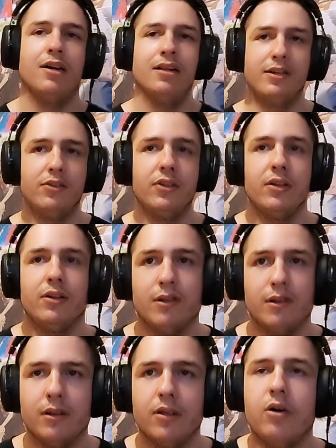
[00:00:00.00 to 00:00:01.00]
It's still
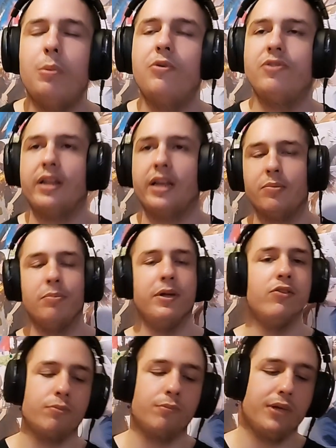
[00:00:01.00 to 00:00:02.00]
obviously like
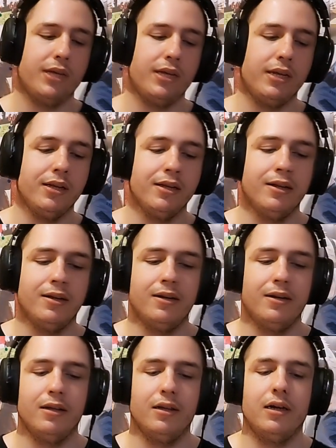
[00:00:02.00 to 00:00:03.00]
meant to be
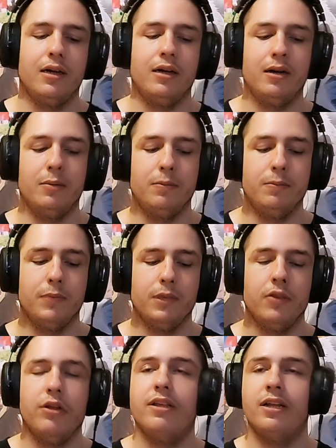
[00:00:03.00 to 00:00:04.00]
um,
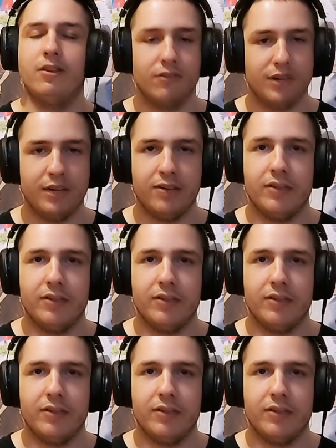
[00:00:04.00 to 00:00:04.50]
not that insane.